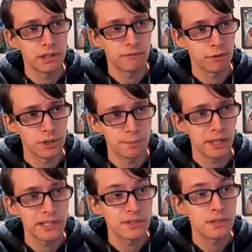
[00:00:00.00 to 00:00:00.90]
in first
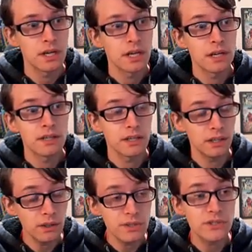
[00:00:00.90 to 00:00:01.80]
place,
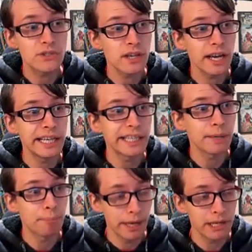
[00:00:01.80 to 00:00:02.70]
is a
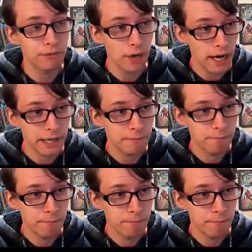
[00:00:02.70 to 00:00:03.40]
competitive ride.